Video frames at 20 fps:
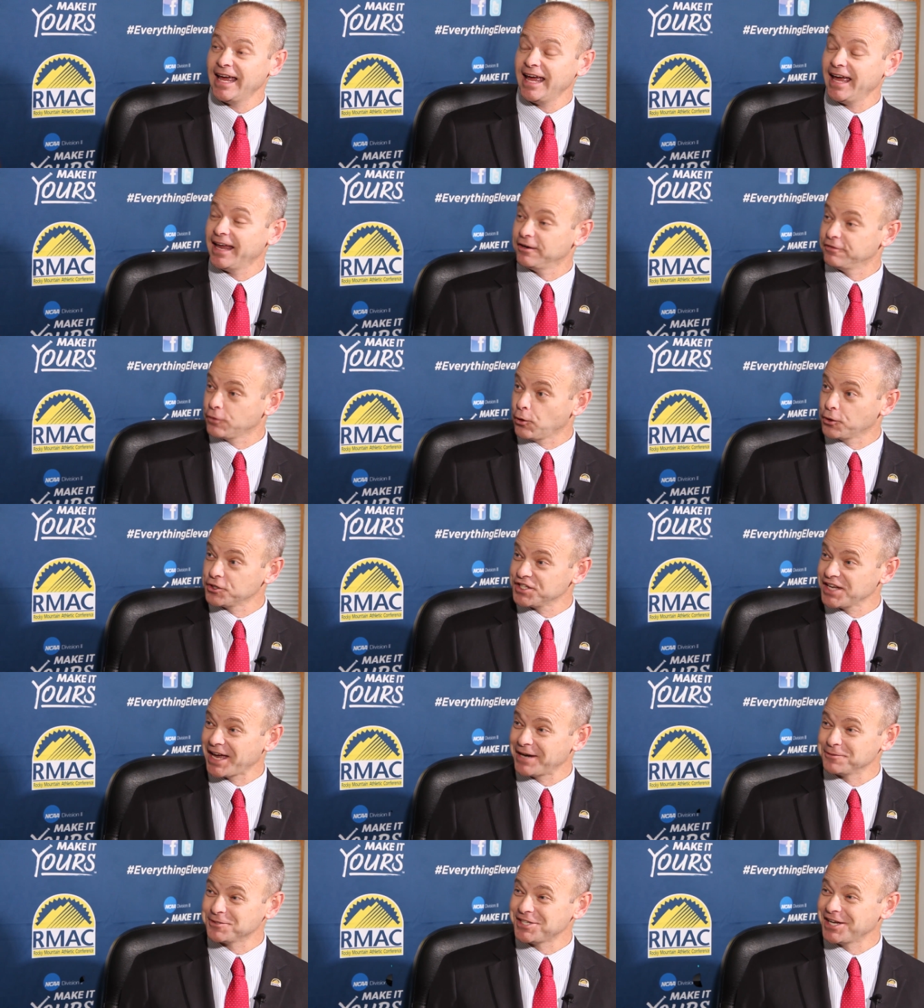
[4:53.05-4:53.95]
And of
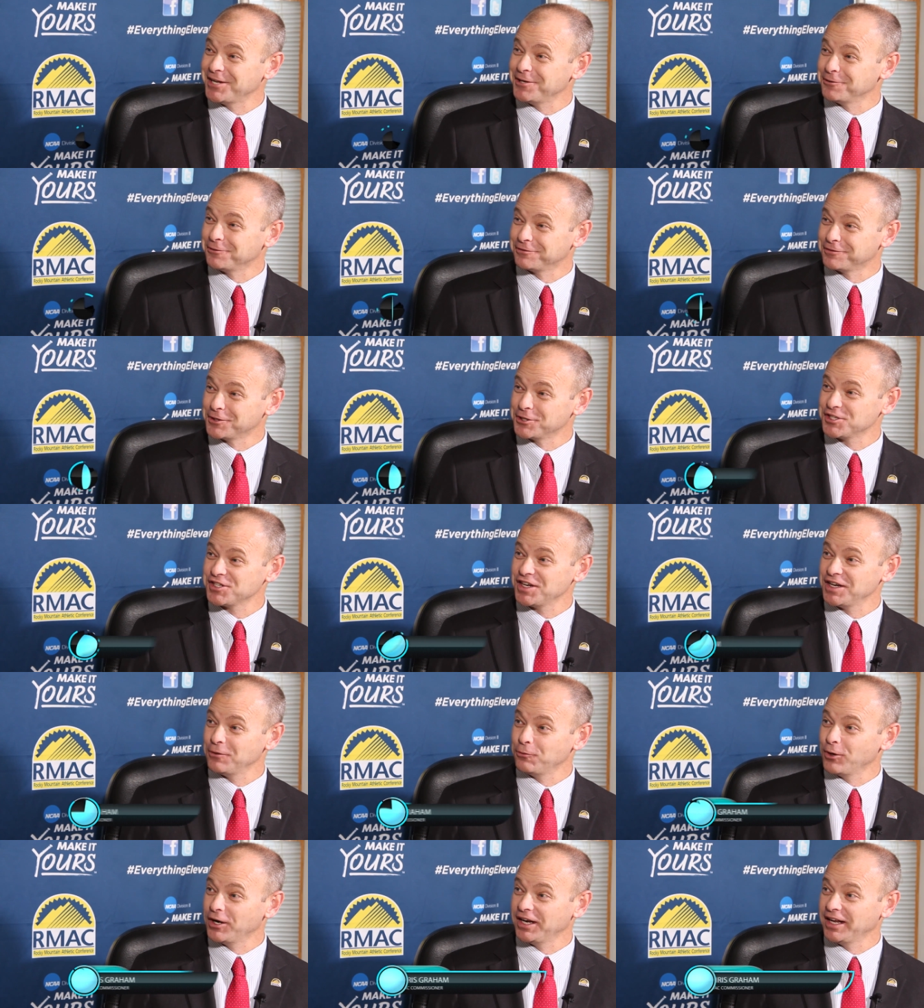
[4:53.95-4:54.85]
course, Adams State
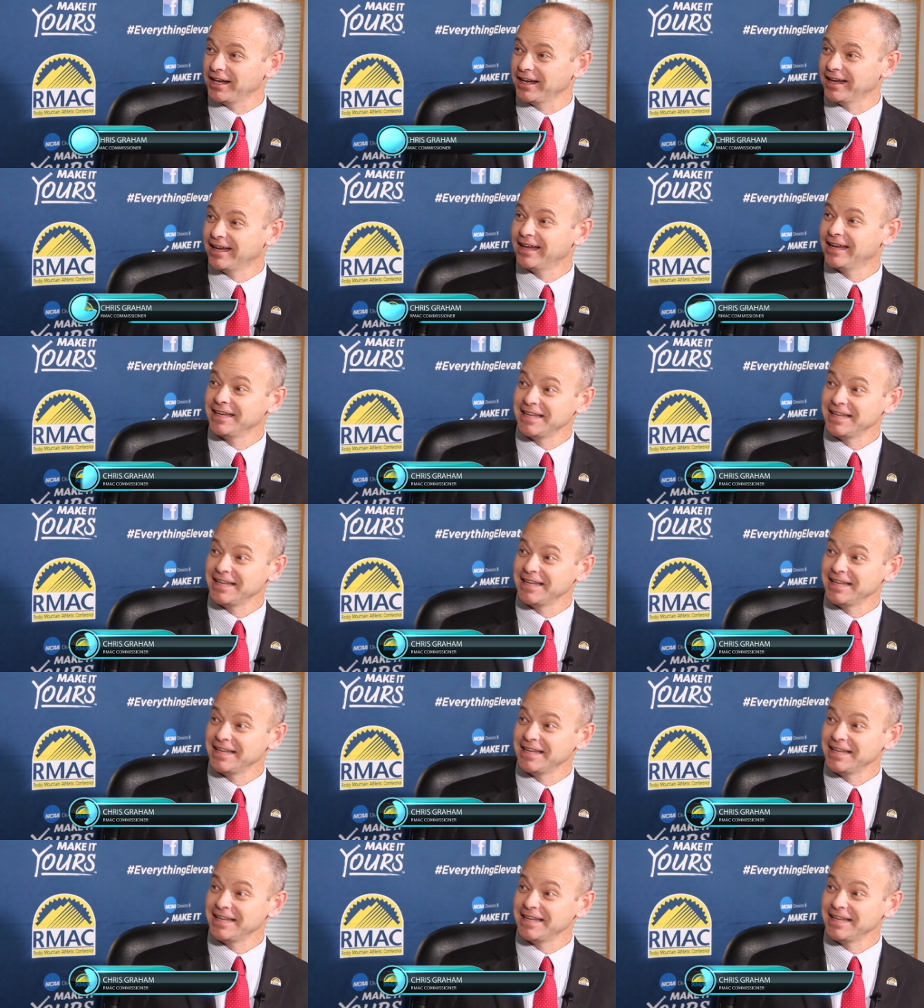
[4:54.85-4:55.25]
University winning